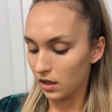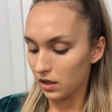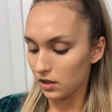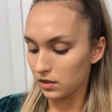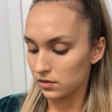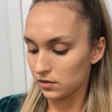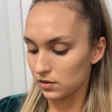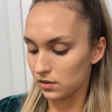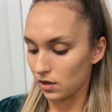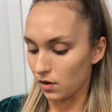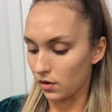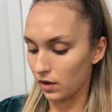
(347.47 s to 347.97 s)

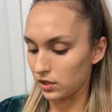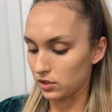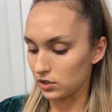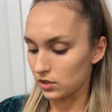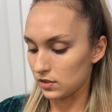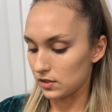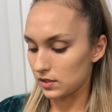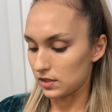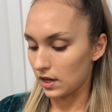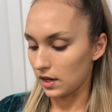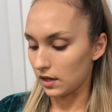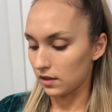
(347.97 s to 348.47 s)
So I
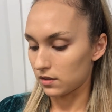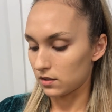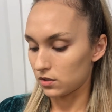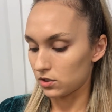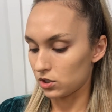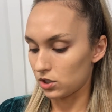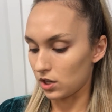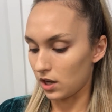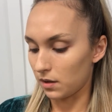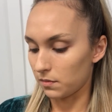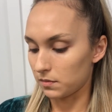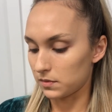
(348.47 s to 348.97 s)
just take the
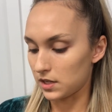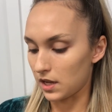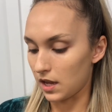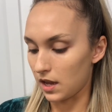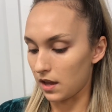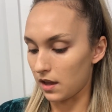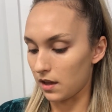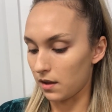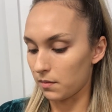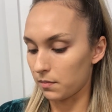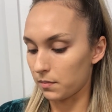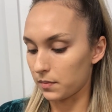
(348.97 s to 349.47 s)
Shape
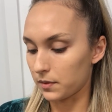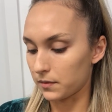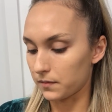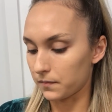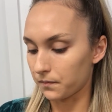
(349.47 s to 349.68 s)
Tape,